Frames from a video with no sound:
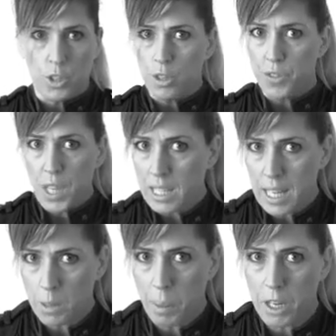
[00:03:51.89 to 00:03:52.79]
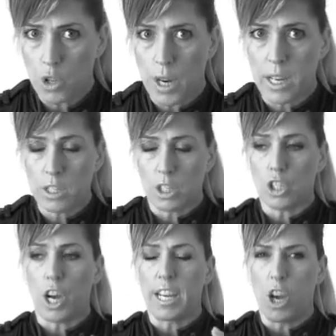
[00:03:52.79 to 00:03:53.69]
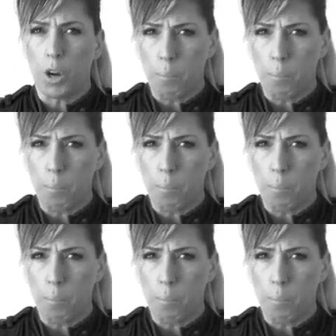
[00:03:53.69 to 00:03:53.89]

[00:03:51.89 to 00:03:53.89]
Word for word: Do you not think that's penetrating society